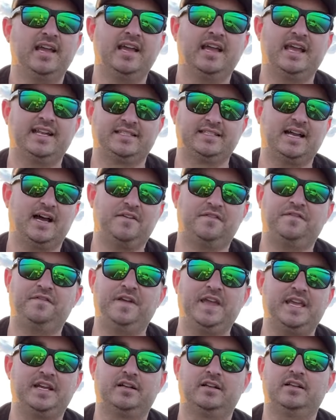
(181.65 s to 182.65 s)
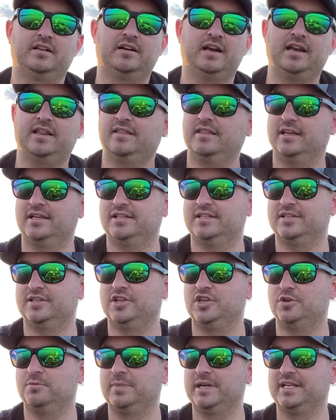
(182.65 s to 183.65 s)
It's not fatal or anything to
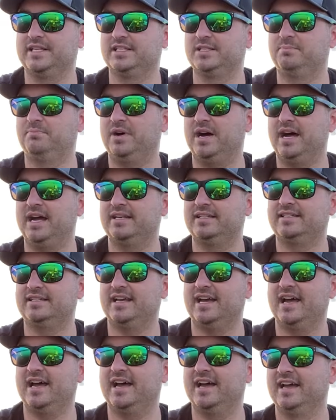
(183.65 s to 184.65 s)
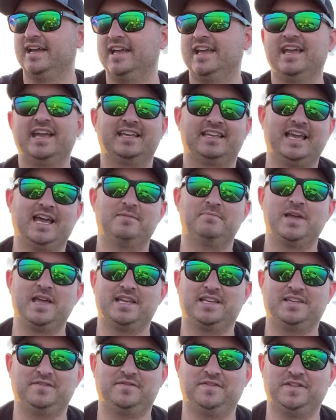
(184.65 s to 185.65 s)
humans, but it can
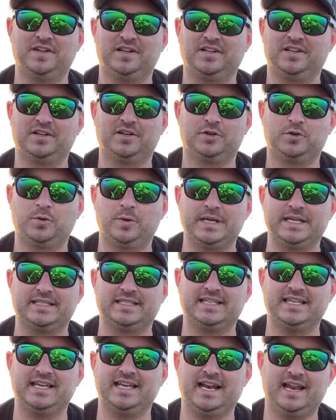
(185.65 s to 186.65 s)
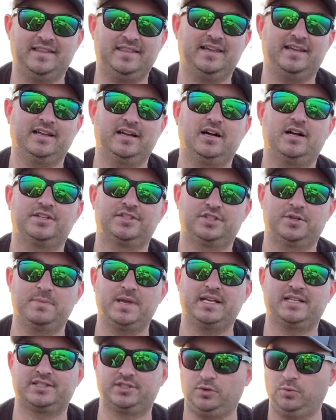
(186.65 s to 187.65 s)
make you feel a little queasy, and I think it also
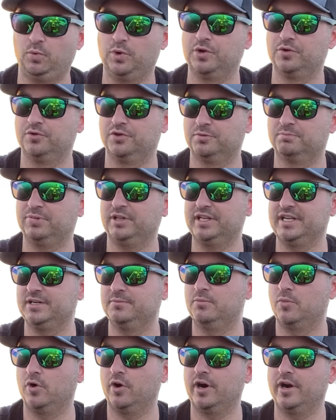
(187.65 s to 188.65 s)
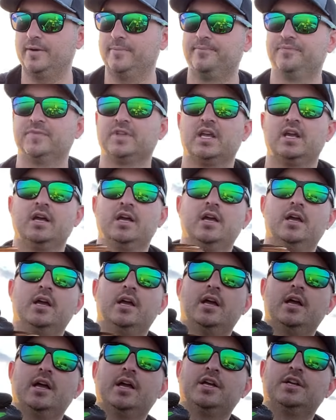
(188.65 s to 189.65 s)
makes the wound bleed more.
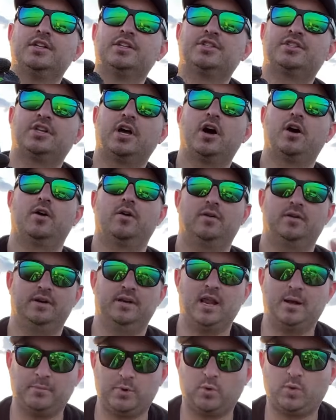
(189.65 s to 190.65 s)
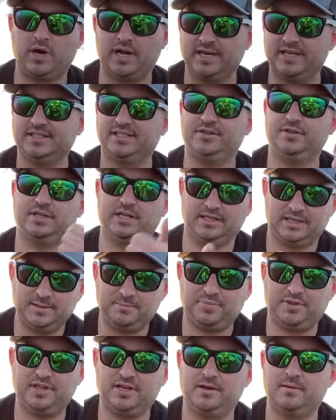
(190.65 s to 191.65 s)
So number one is you can
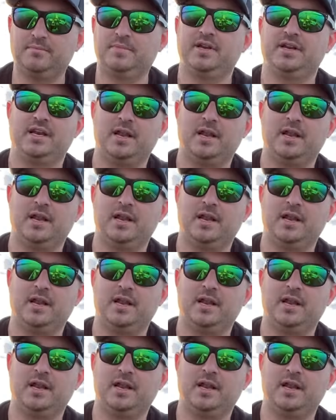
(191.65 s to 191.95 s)
lip them.